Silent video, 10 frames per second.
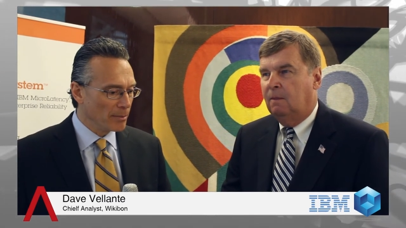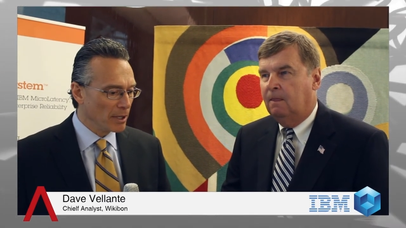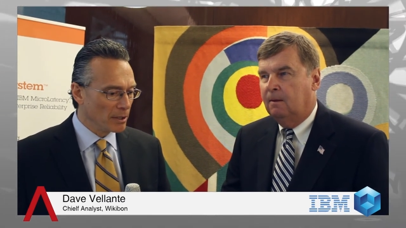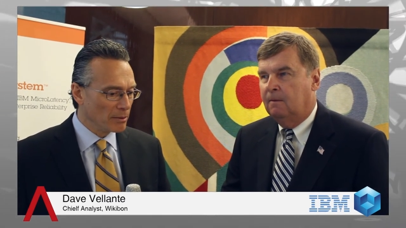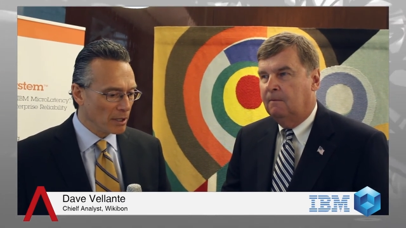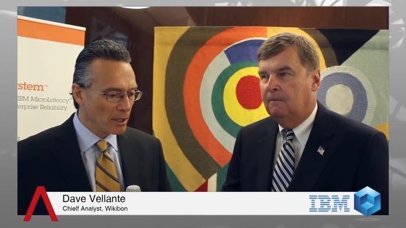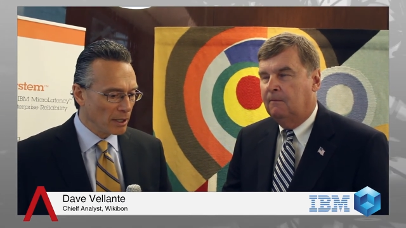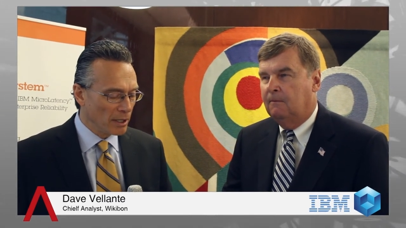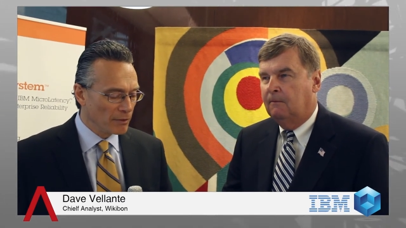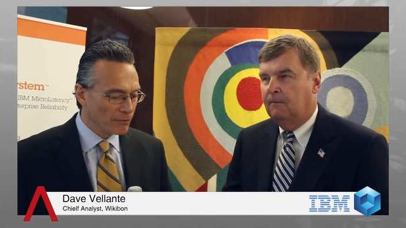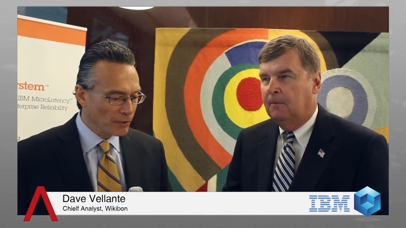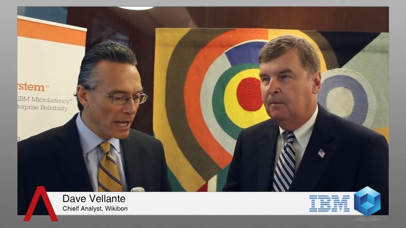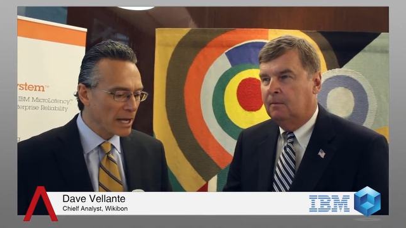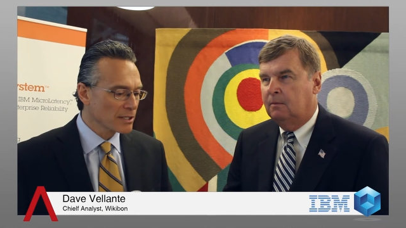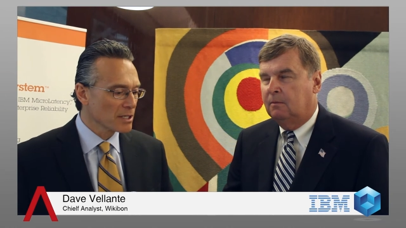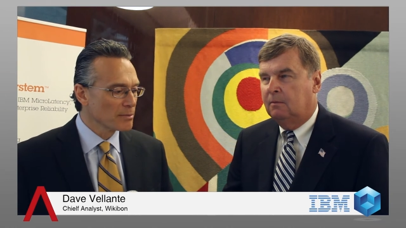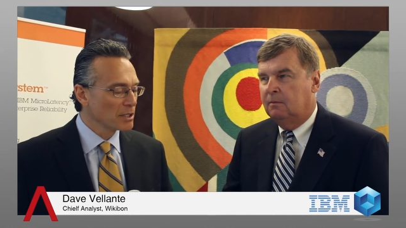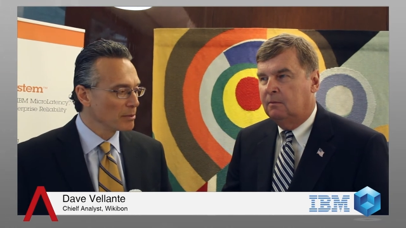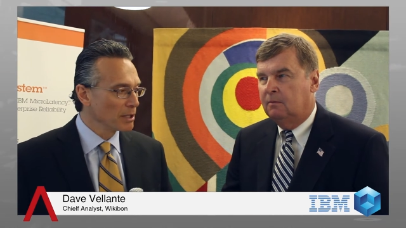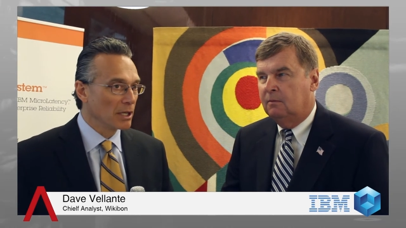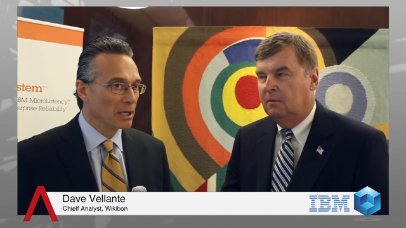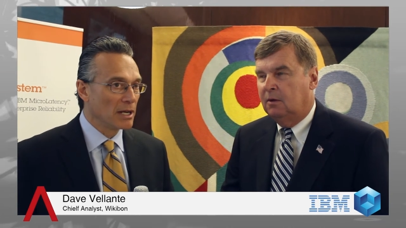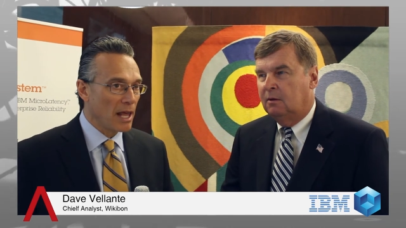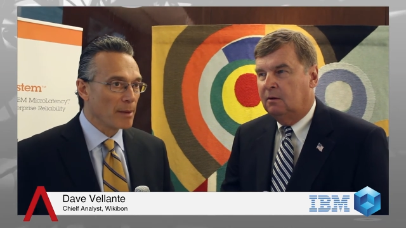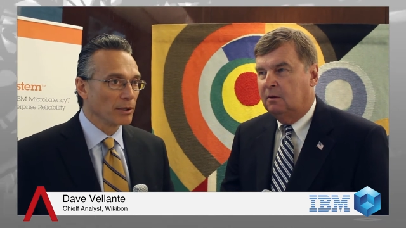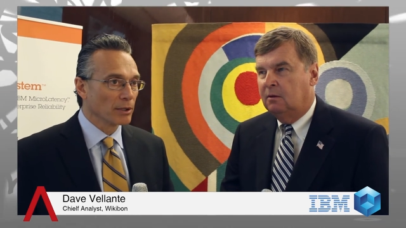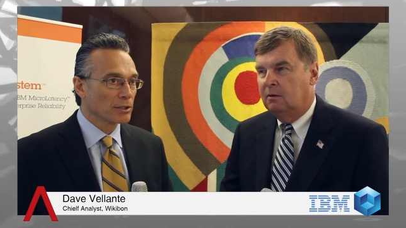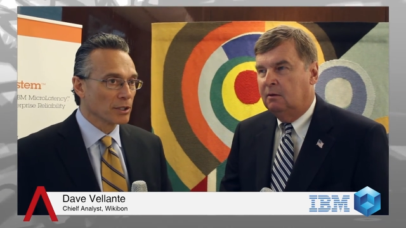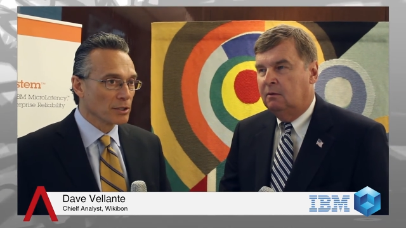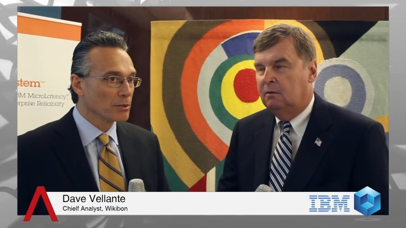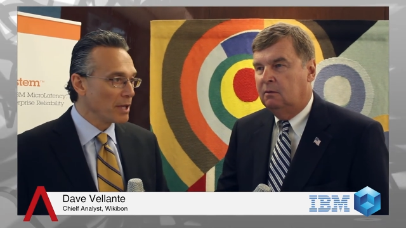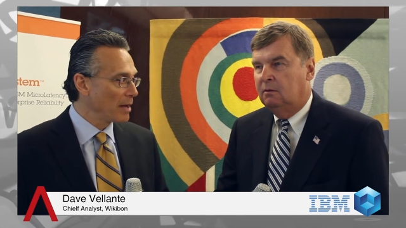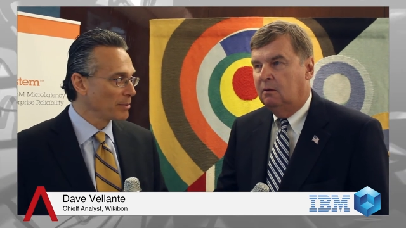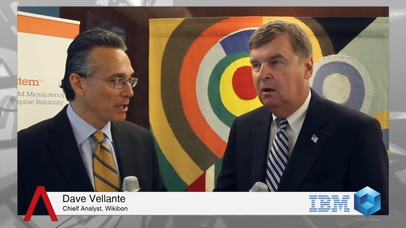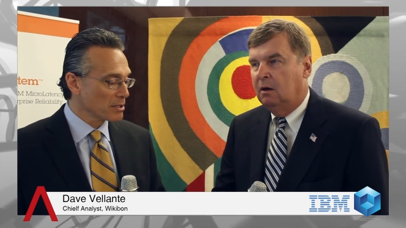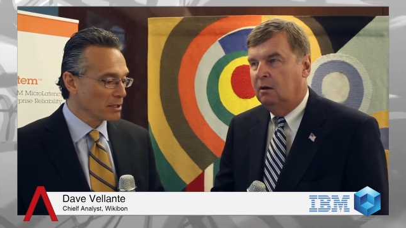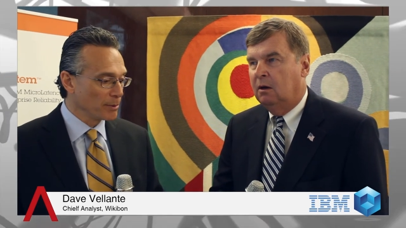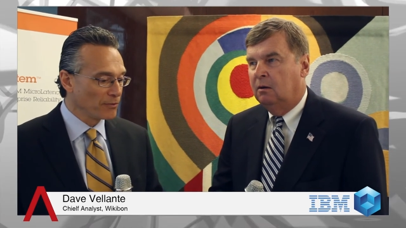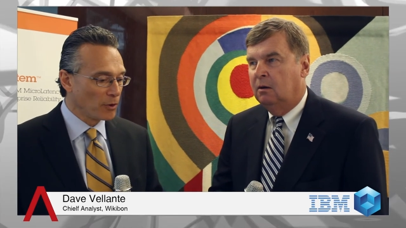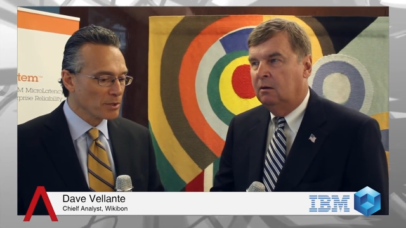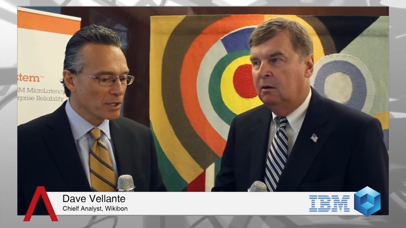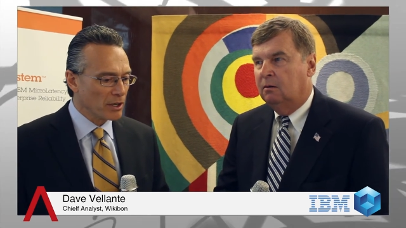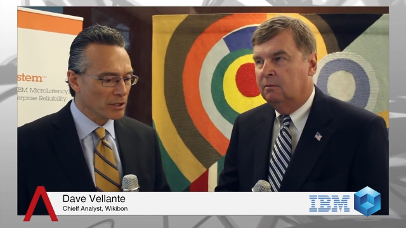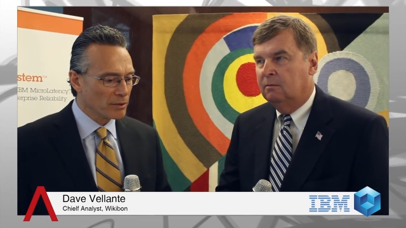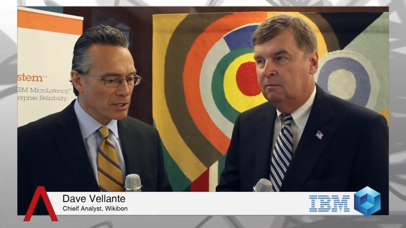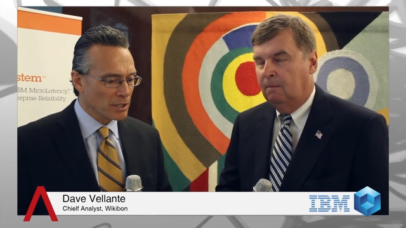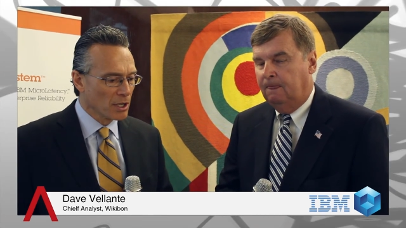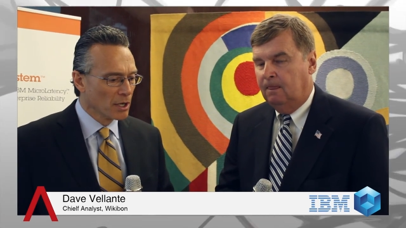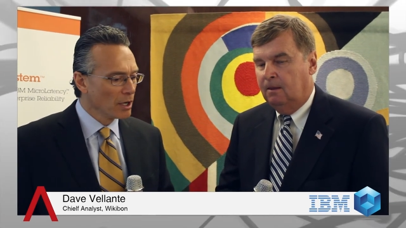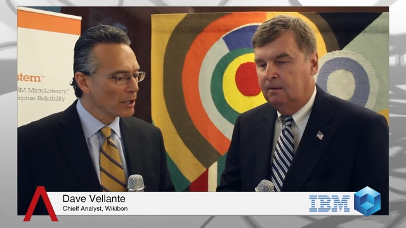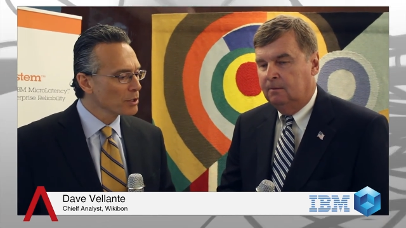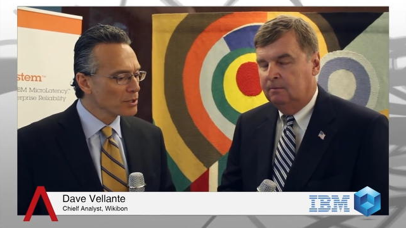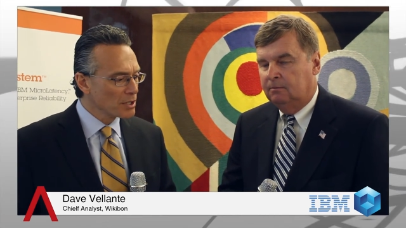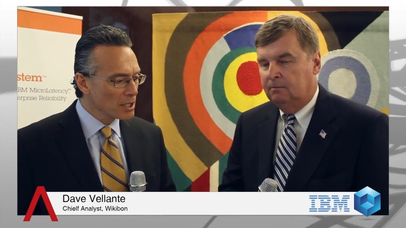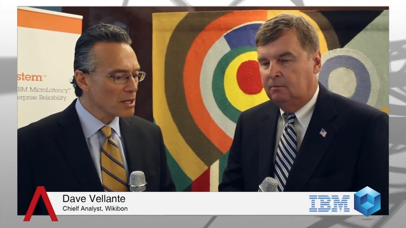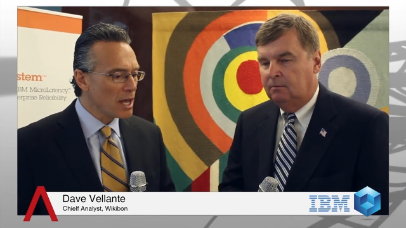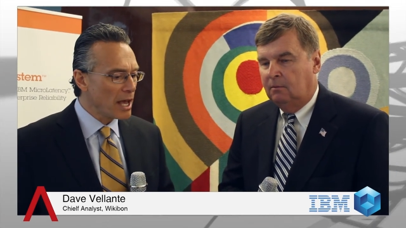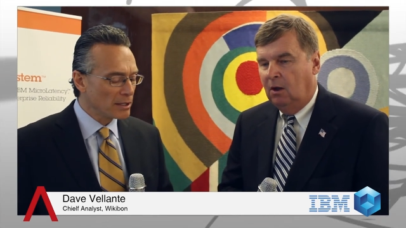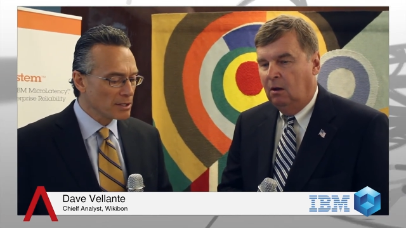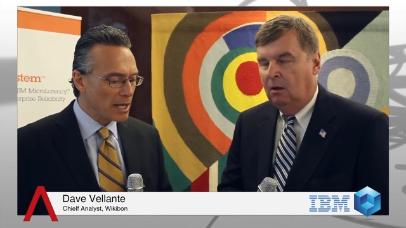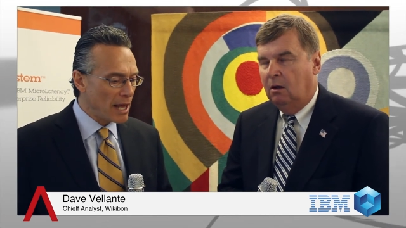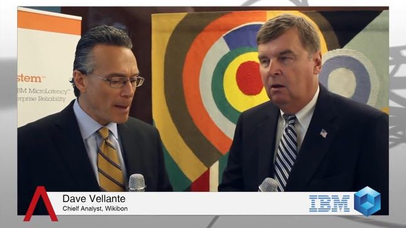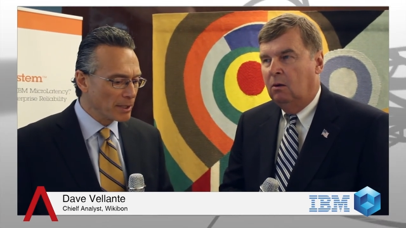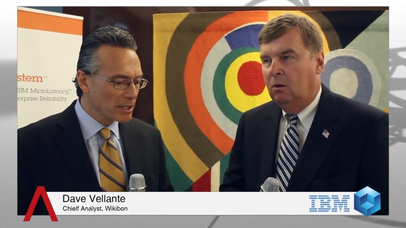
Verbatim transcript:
Speaker 1: and Flash seems to be an enabler to do that because of the performance characteristics. Are you seeing that? Is that happening